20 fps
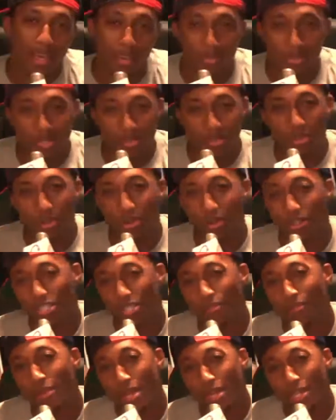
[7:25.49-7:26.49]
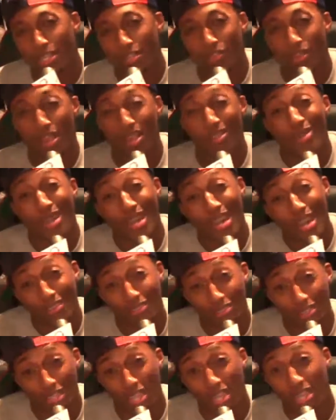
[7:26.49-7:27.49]
Hey, what's going on? It's your man Lecrae. Right now
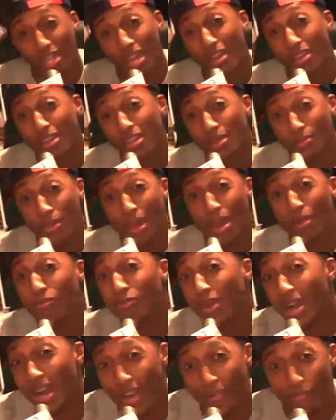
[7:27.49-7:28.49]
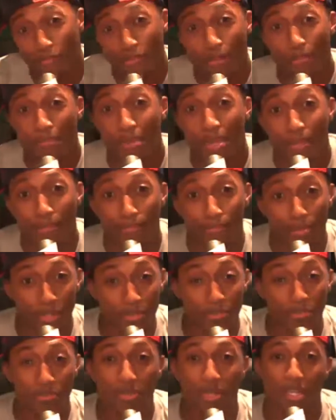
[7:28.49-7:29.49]
you checking out Hip Hop Live, my man
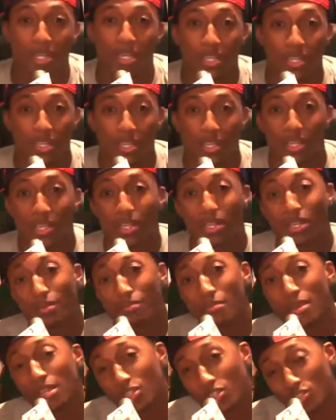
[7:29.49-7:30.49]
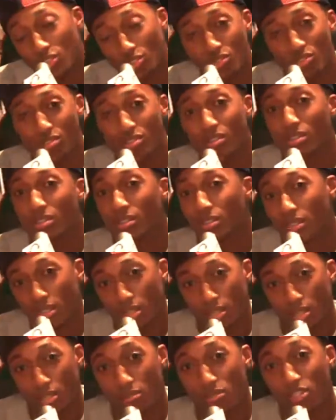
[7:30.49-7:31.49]
Blue, and uh, make sure
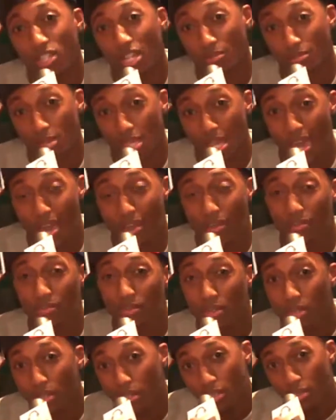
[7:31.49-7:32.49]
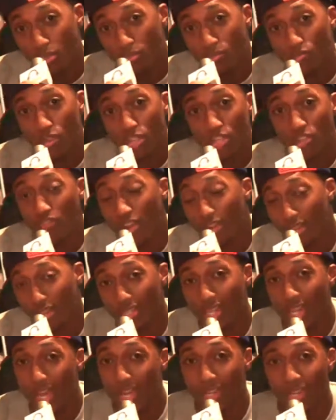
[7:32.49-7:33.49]
check me out,
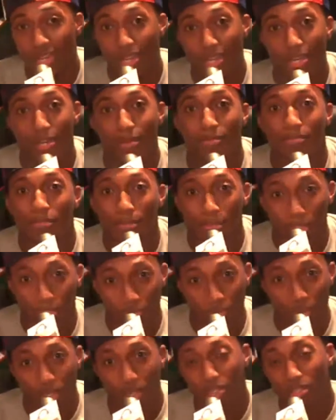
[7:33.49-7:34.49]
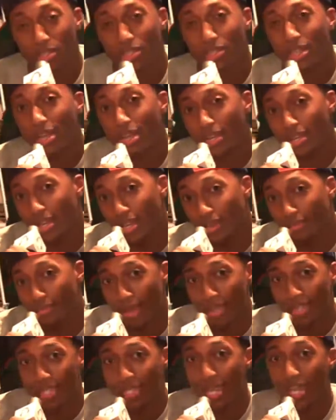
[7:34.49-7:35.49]
ReachRecords.com, Twitter.com
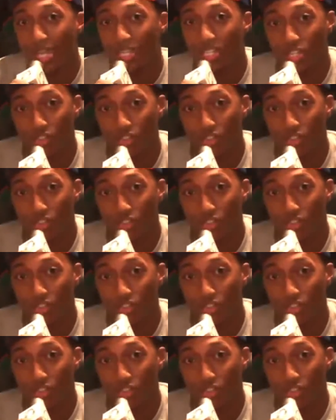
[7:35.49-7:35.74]
backslash